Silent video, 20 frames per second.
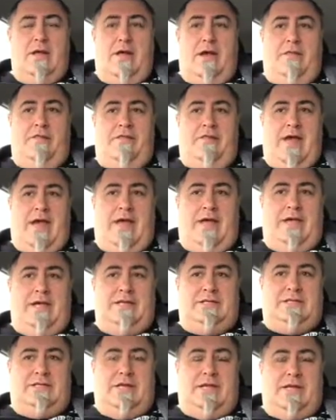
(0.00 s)
And that
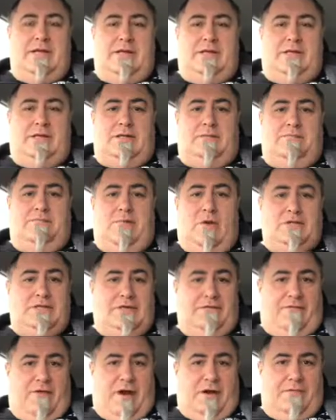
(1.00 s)
is the
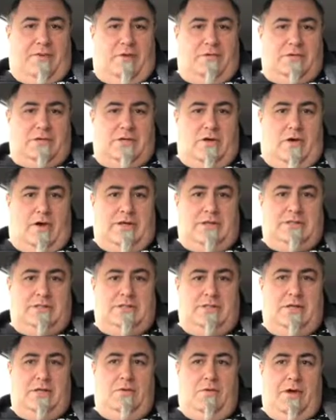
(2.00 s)
Pontefract
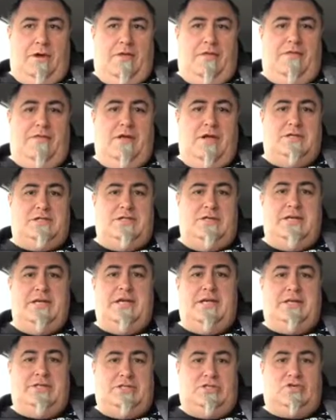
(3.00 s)
poltergeist, the one at 30
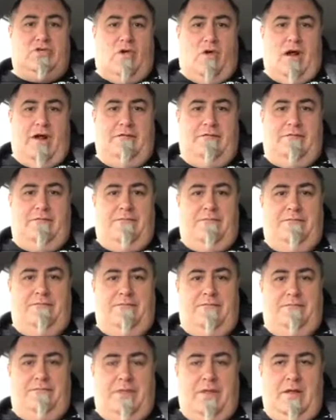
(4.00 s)
East Drive
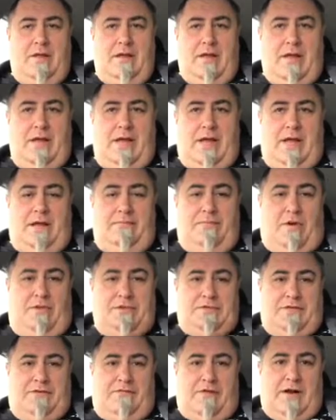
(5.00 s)
in
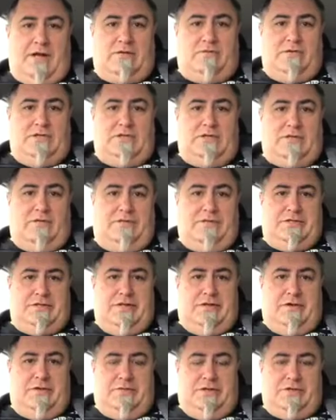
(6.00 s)
Pontefract, which is
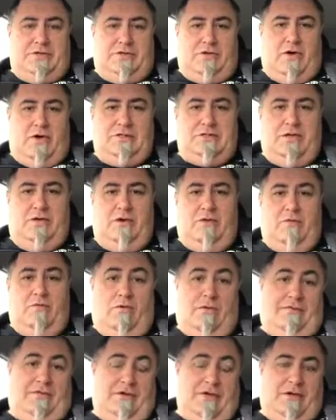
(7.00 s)
obviously, as you guys know,
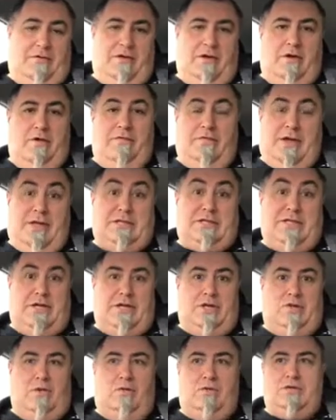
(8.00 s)
or if you don't know, that's
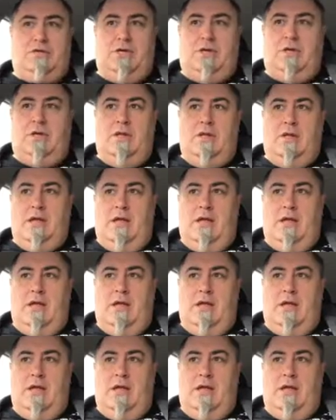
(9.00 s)
in Yorkshire.